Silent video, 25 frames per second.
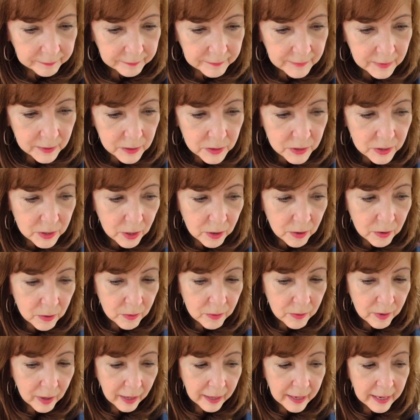
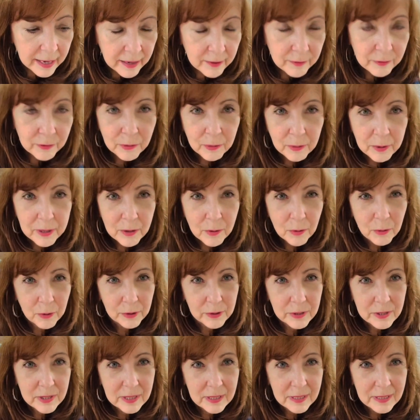so I have three
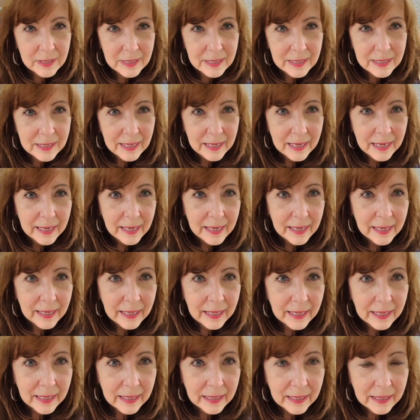horses,
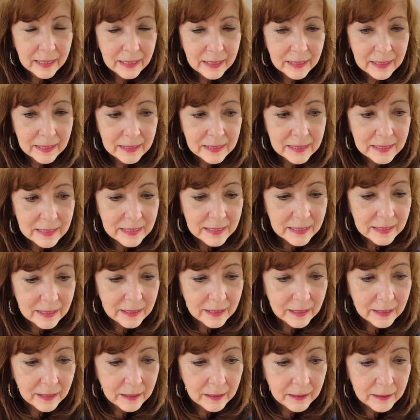and
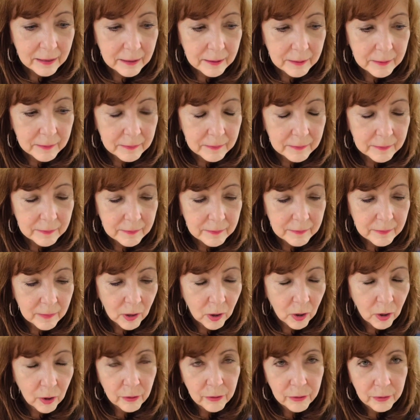um,
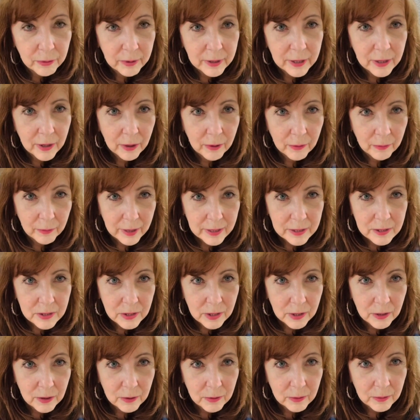all three are
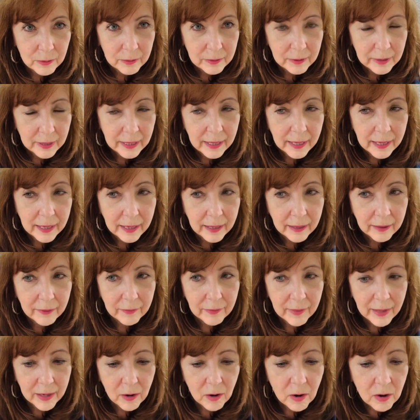rescue. And
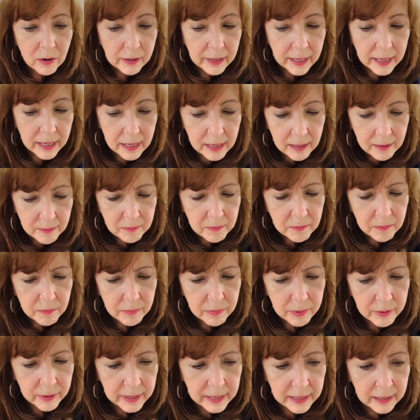they all came
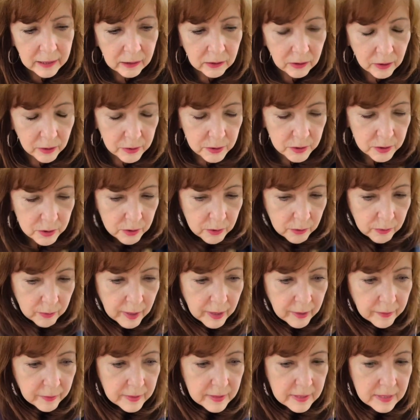pretty close to
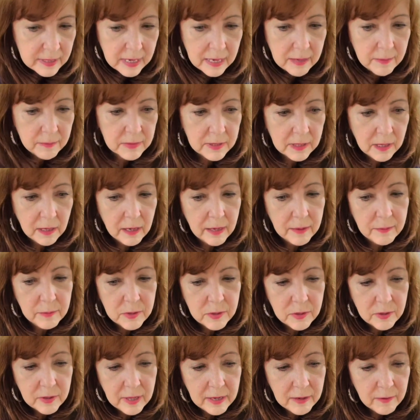around the same time.
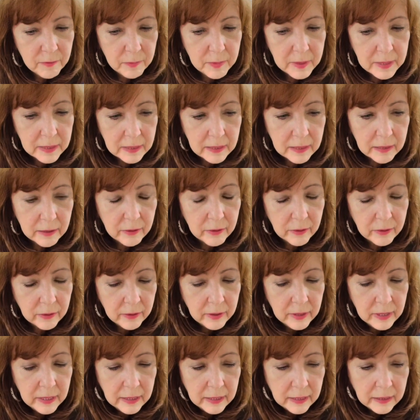So they've been here,
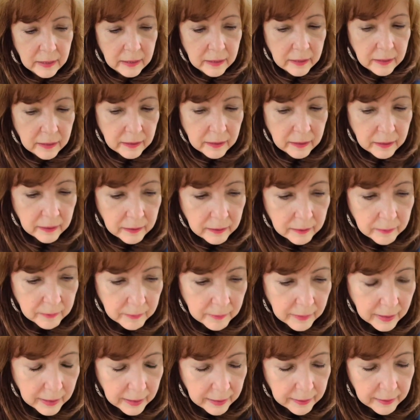um,
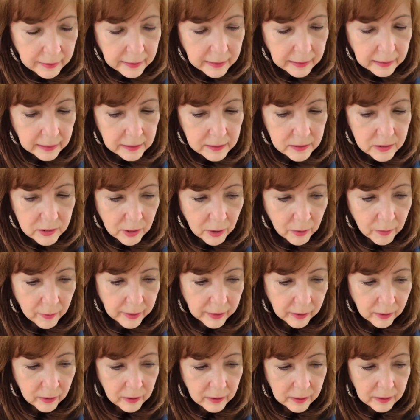I think it's
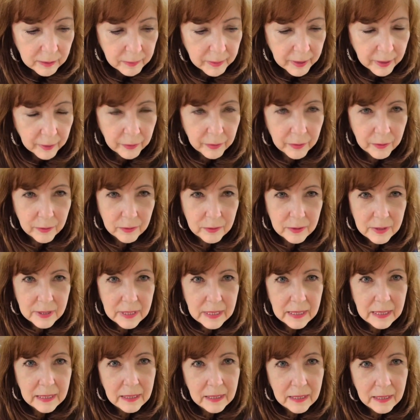going on about
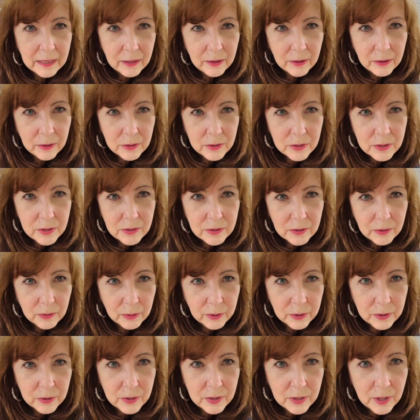13 years
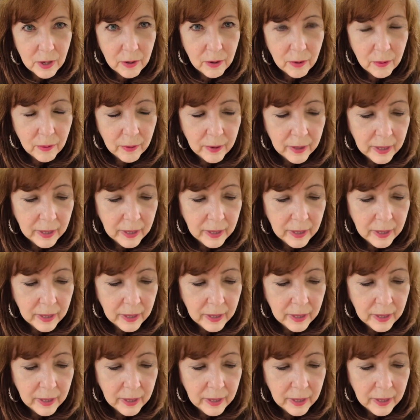or so